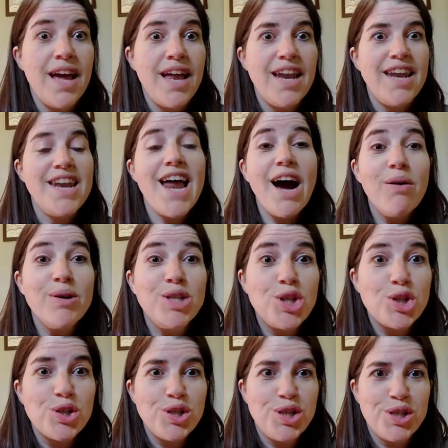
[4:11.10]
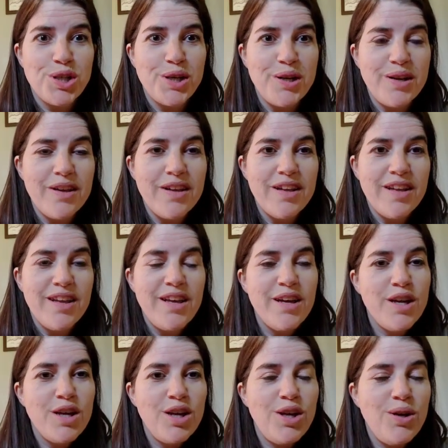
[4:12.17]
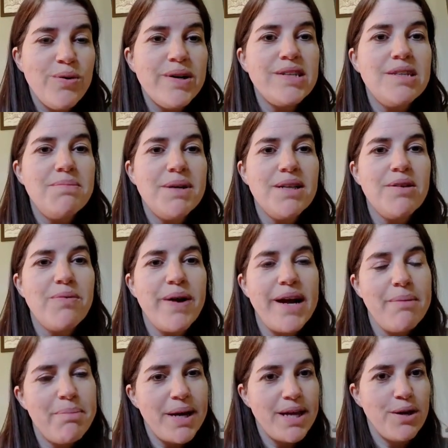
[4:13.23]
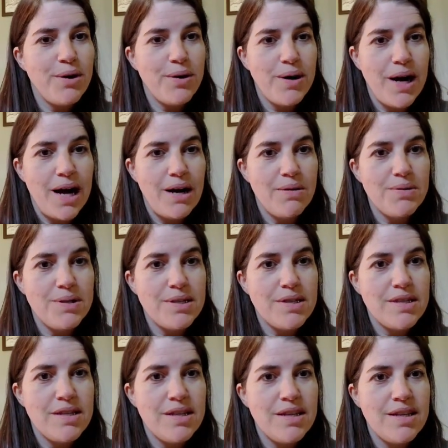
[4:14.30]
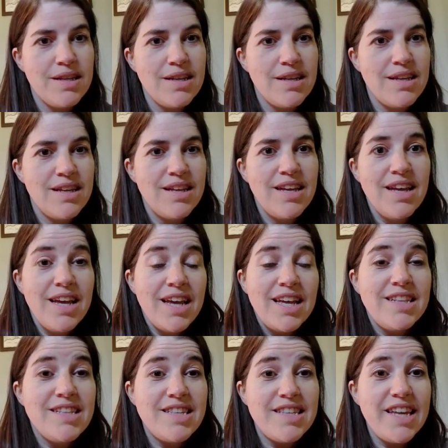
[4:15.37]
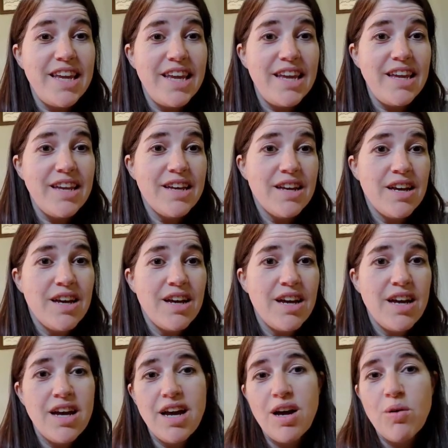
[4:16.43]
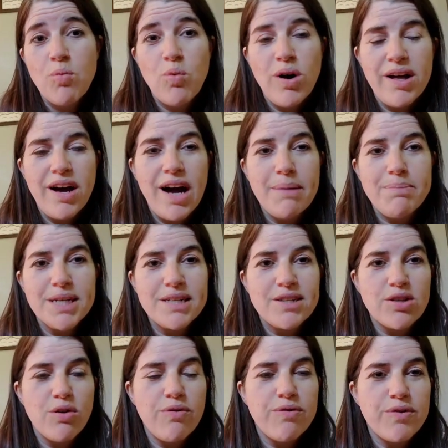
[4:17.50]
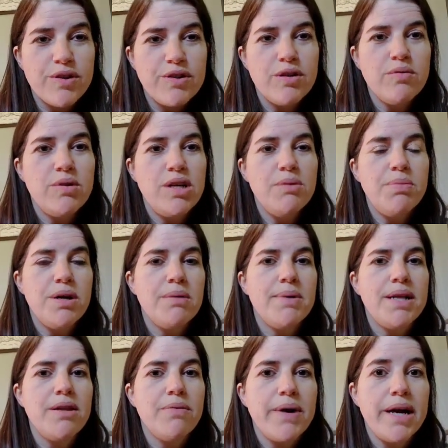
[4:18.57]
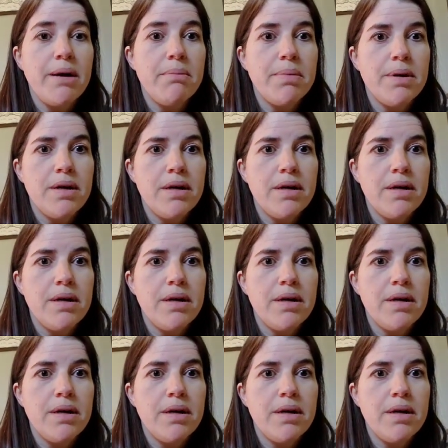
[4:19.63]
Now it's your turn. You get to build a ramp at your house. And see what objects go further when you put them on the ramp,